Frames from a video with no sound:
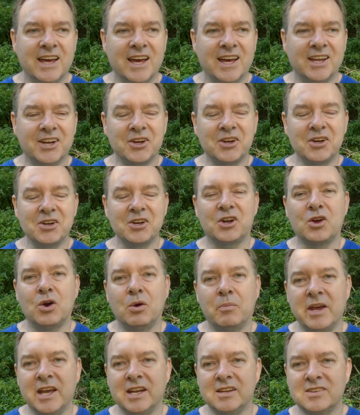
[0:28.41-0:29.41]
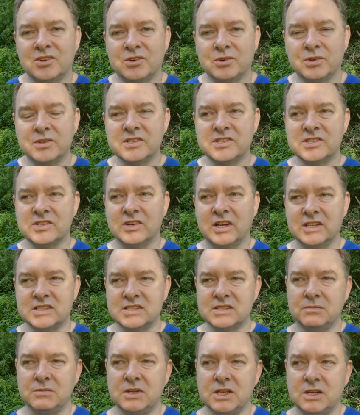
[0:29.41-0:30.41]
And I got a comment
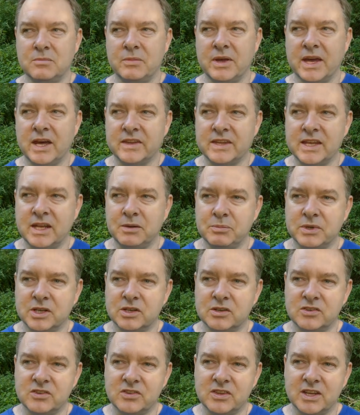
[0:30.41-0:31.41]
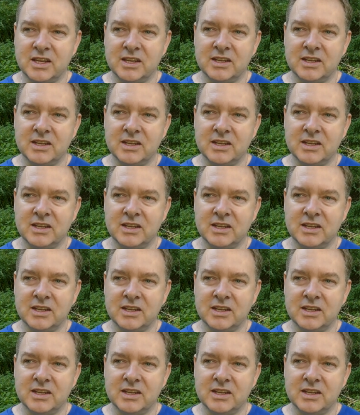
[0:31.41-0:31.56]
criticizing me about that because